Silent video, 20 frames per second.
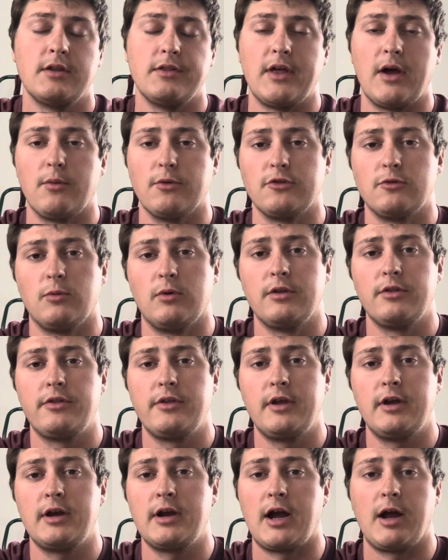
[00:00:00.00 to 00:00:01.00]
That was one
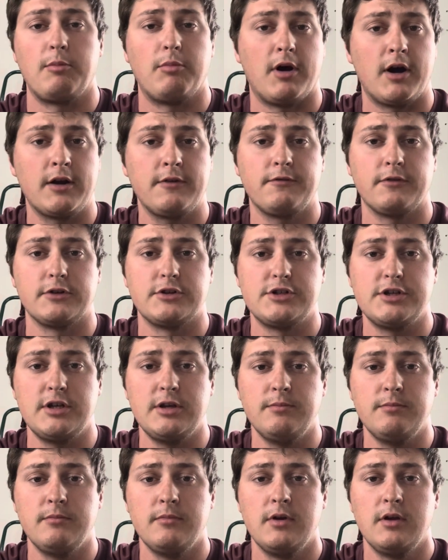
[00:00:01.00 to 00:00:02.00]
thing. I bought it for
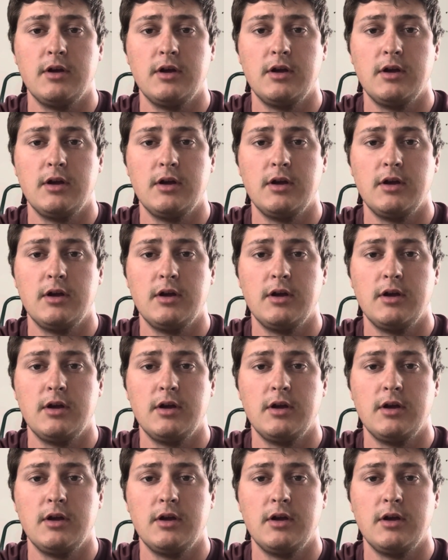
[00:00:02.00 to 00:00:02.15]
cheap.